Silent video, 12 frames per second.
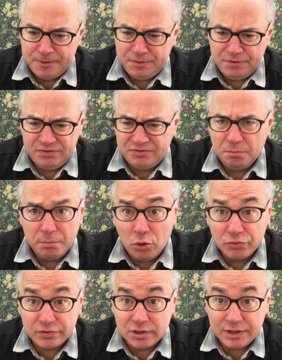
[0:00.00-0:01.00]
he
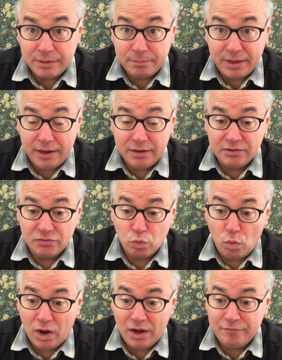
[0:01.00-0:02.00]
supposedly paid his
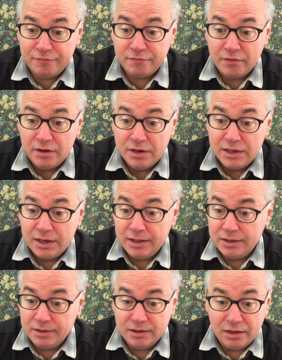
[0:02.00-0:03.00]
wife
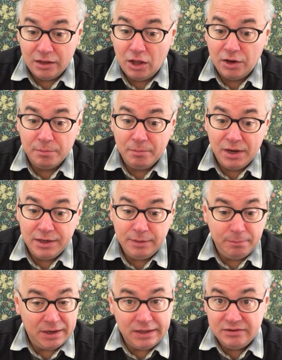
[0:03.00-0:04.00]
a lot of money,
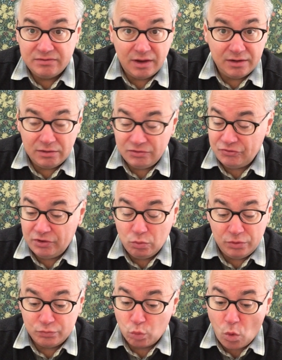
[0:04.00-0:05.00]
but he said she
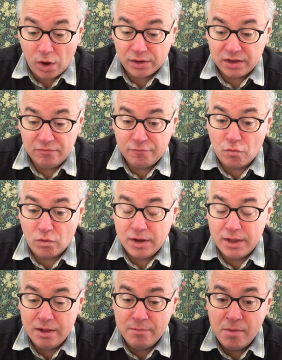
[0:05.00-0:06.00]
was working for
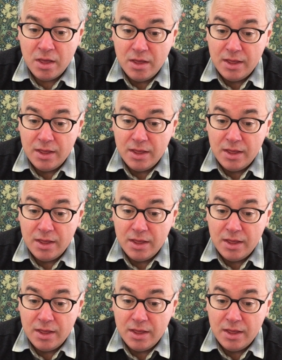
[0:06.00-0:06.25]
him.